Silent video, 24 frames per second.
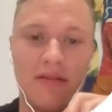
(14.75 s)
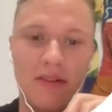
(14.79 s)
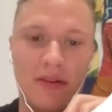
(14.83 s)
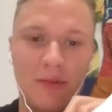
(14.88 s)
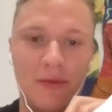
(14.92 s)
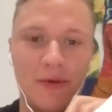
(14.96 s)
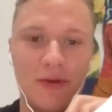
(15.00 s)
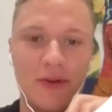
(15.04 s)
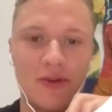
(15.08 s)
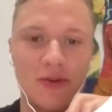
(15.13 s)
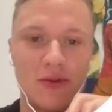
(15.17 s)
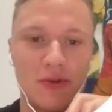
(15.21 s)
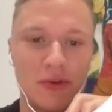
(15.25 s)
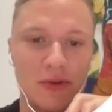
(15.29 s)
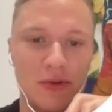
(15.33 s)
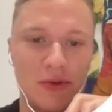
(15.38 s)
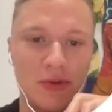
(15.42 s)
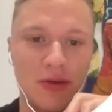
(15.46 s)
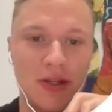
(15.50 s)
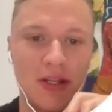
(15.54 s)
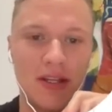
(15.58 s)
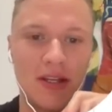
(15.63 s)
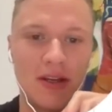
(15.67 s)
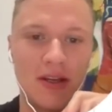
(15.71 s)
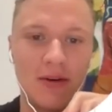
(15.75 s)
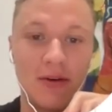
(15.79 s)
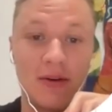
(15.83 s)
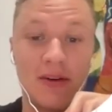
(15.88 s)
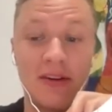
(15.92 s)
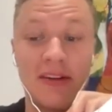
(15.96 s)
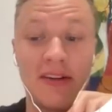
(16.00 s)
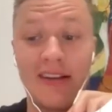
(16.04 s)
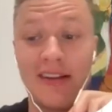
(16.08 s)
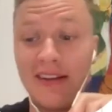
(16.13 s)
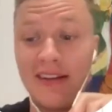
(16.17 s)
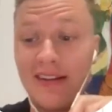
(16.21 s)
And what you're doing, or
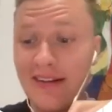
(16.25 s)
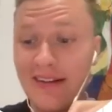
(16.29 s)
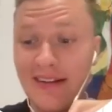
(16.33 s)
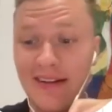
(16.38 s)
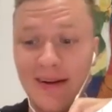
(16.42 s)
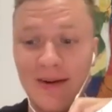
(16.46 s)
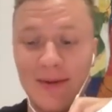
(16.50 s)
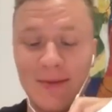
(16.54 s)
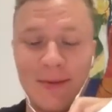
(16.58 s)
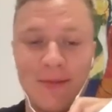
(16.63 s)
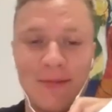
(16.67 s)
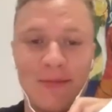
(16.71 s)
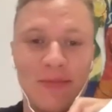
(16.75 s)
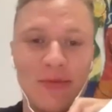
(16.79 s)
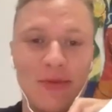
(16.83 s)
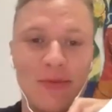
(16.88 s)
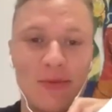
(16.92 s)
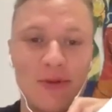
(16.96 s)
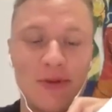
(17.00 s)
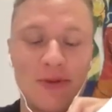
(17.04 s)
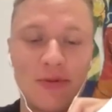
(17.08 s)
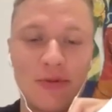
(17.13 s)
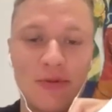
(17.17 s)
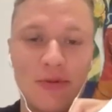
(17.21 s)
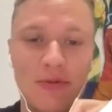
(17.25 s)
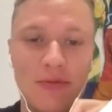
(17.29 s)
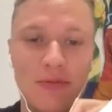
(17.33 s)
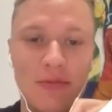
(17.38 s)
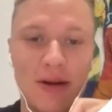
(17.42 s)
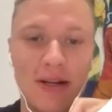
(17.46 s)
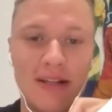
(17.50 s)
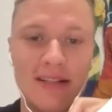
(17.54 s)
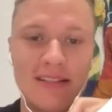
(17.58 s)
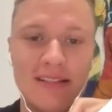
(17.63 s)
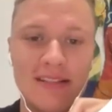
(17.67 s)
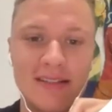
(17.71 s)
like how the majority of
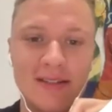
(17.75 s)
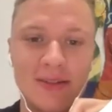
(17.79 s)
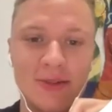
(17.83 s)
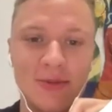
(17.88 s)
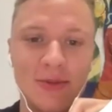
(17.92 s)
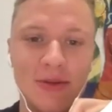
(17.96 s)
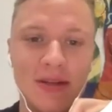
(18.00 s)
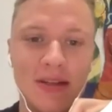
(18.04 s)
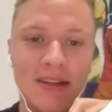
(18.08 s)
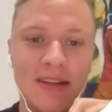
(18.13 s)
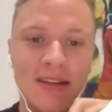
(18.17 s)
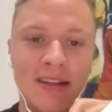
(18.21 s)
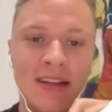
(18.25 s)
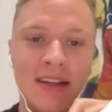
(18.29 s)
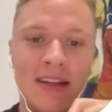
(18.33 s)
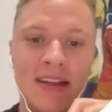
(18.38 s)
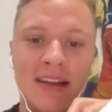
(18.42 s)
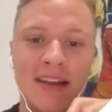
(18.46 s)
brands are doing it,